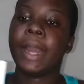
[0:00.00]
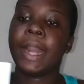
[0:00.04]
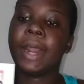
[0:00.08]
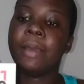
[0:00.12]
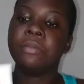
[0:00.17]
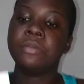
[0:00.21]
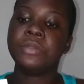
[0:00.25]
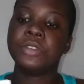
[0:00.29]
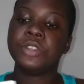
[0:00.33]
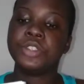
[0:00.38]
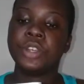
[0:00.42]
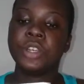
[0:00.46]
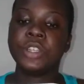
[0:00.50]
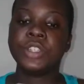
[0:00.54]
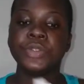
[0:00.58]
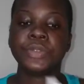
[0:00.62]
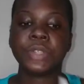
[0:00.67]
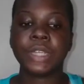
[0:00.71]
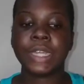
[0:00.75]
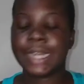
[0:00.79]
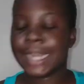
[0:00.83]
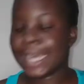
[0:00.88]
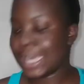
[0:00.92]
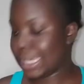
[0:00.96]
I'm just
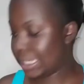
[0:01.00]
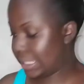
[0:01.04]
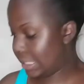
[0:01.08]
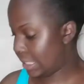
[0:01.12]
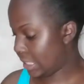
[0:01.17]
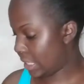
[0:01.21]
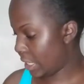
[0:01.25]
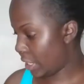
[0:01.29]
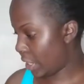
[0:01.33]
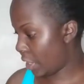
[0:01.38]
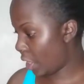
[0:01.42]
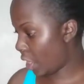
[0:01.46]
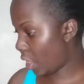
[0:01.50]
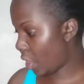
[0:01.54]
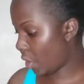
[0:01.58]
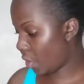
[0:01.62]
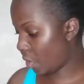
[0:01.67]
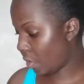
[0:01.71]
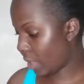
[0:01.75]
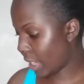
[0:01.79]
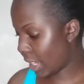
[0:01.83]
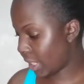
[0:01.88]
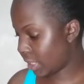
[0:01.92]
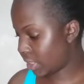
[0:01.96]
realizing
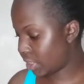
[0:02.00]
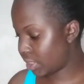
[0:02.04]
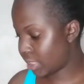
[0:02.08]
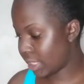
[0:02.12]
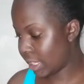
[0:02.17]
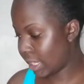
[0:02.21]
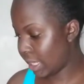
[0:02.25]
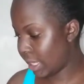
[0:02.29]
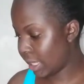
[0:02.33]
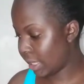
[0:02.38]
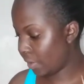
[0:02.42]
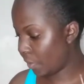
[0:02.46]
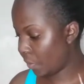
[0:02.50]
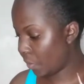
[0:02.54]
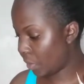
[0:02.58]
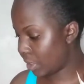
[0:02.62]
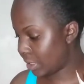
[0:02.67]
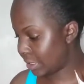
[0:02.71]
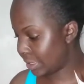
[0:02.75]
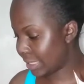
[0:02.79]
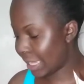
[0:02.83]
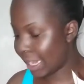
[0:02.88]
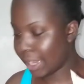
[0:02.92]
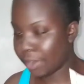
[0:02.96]
now actually was
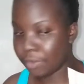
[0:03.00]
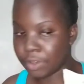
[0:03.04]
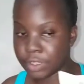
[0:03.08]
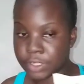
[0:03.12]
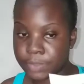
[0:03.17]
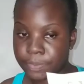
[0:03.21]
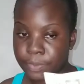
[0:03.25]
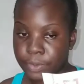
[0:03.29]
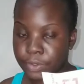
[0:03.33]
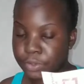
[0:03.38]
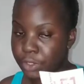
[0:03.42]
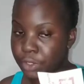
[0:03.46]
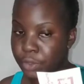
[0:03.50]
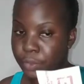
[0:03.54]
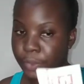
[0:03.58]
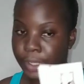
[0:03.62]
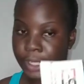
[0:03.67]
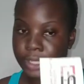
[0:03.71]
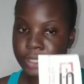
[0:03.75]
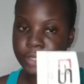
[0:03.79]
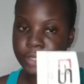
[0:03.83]
that I was supposed to do it.